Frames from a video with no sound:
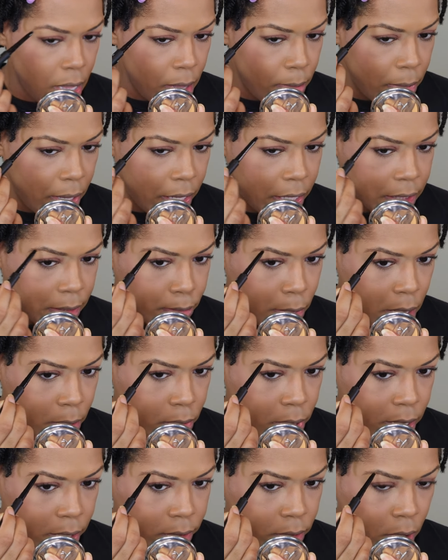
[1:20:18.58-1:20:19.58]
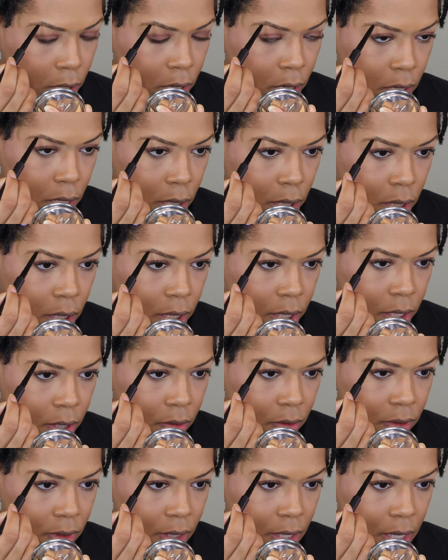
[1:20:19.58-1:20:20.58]
And because my brows are a
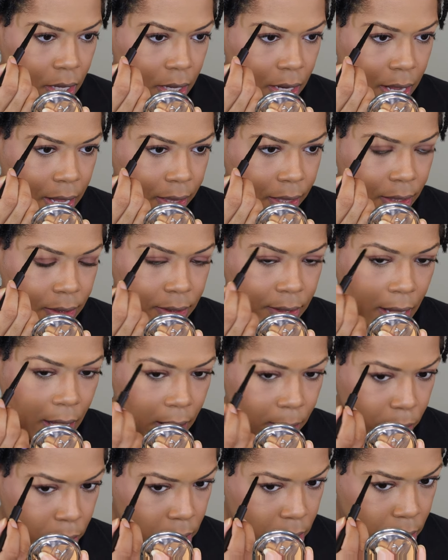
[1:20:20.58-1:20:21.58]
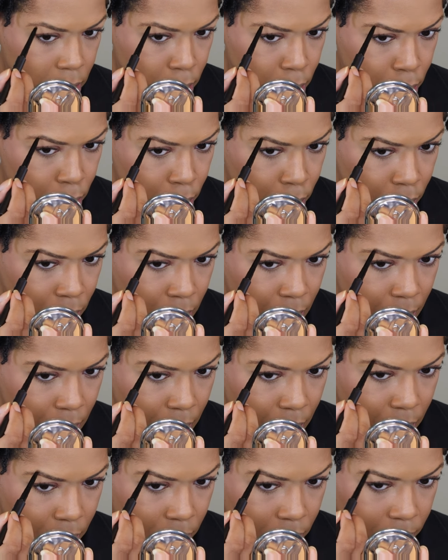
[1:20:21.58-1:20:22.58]
little thin at the top right here,
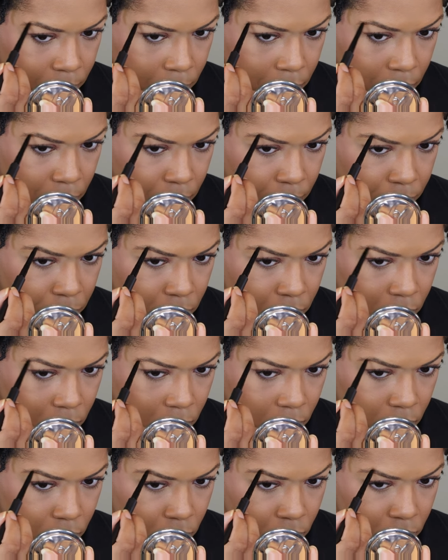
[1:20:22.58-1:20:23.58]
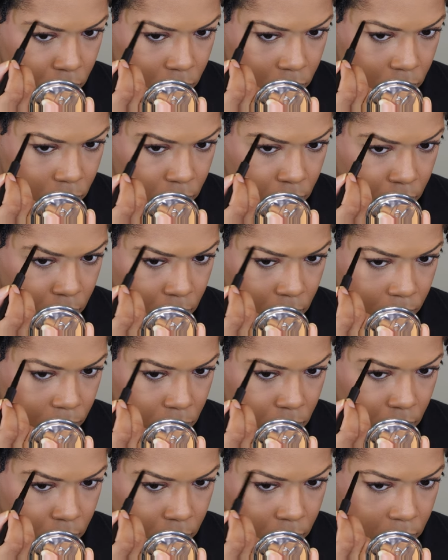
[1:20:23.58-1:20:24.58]
I don't mind putting a little
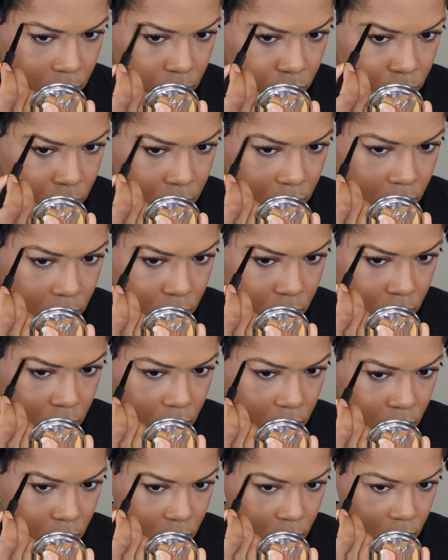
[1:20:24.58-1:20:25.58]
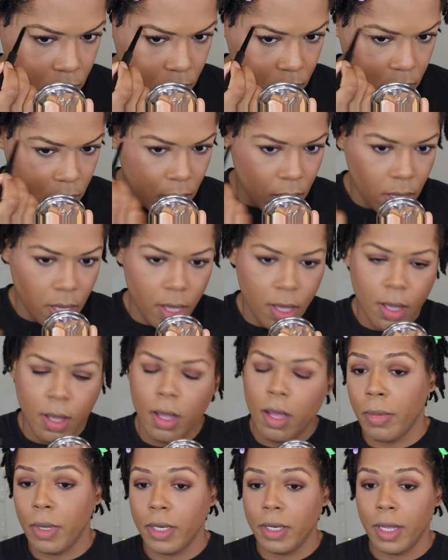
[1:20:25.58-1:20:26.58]
up there as well.
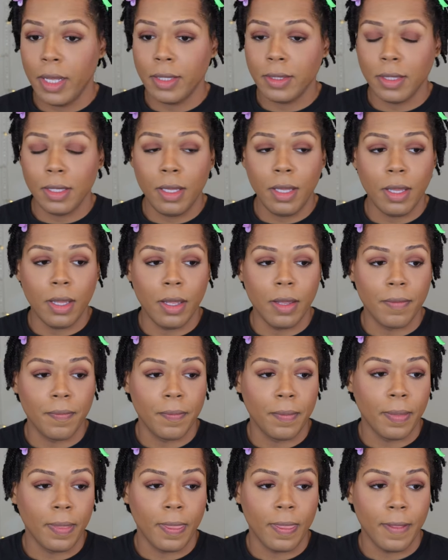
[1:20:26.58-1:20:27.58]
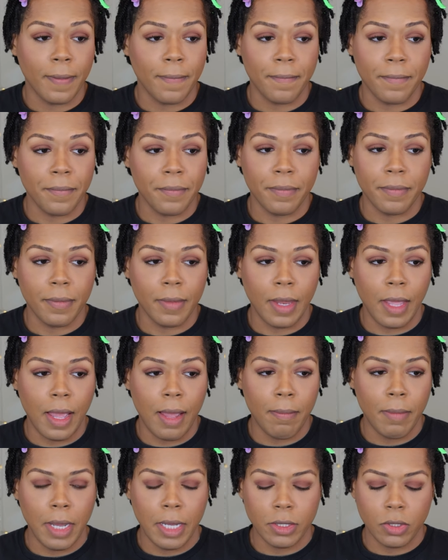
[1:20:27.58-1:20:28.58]
But that's it.
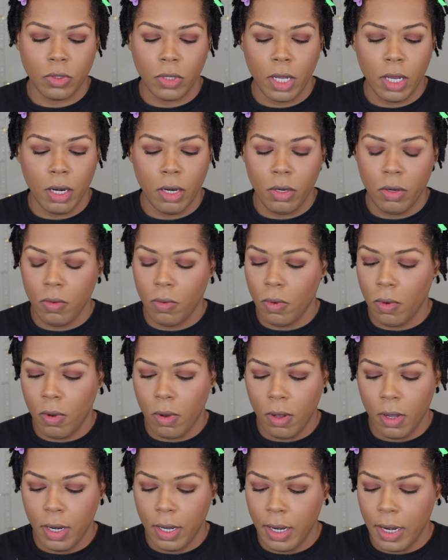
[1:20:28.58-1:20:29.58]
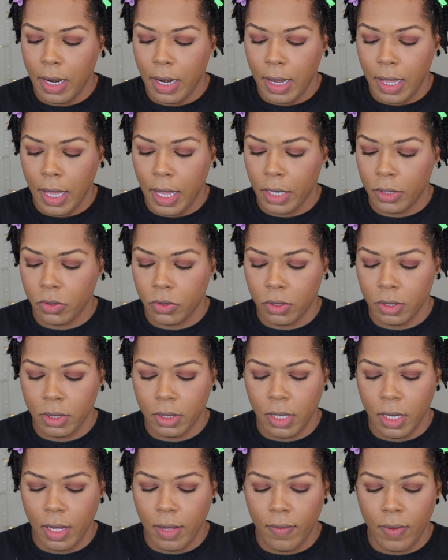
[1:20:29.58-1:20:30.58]
I'm not trying to do all of that extra
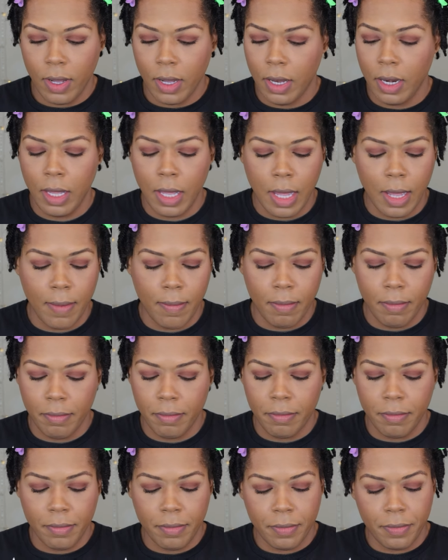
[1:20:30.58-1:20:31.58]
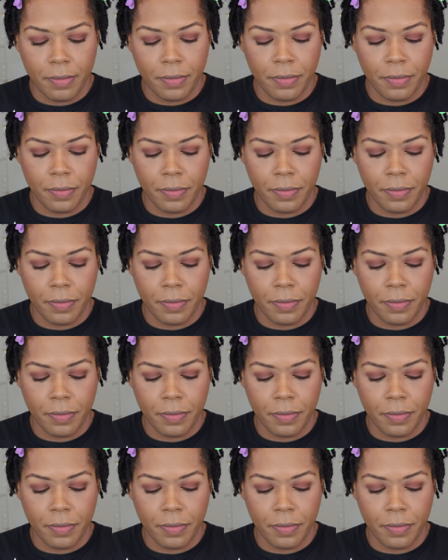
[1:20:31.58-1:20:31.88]
stuff, honey. I'm, mm